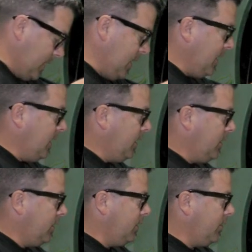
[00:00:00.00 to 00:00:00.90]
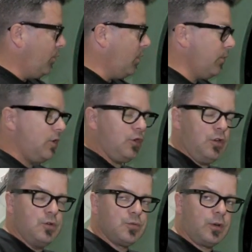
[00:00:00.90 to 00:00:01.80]
And what we're going
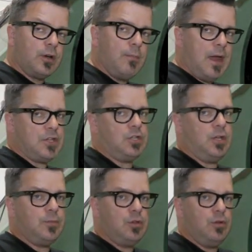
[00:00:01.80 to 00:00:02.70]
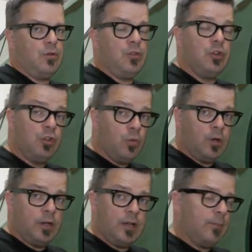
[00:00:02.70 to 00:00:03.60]
to do is we're going to match it up to the new
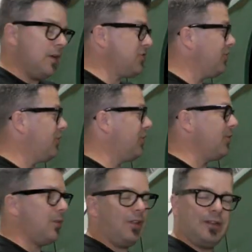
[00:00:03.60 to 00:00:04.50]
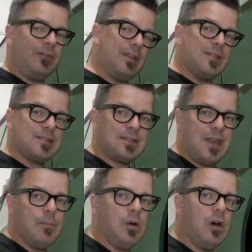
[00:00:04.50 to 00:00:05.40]
one and make sure that they're relatively in the
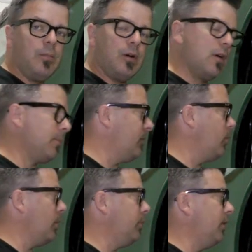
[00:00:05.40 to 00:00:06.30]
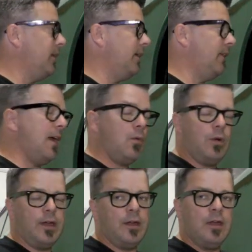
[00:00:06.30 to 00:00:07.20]
same ballpark before we put it in. That
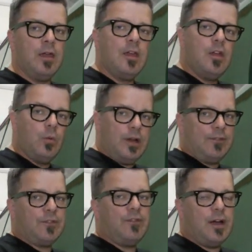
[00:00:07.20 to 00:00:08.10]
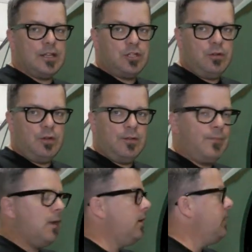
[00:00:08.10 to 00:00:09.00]
way, when I have to fine tune it,
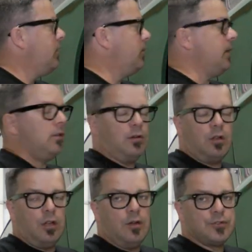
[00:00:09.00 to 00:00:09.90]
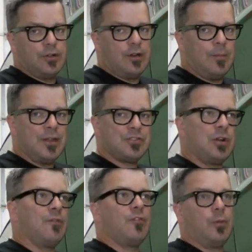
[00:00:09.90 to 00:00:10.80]
it'll be a little closer and I'm not
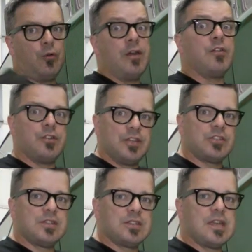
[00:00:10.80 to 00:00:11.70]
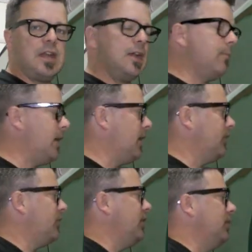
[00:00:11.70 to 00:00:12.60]
starting from a greater distance to get it
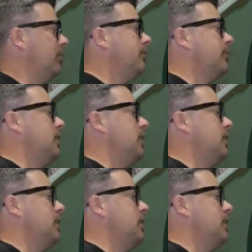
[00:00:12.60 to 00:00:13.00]
balanced in.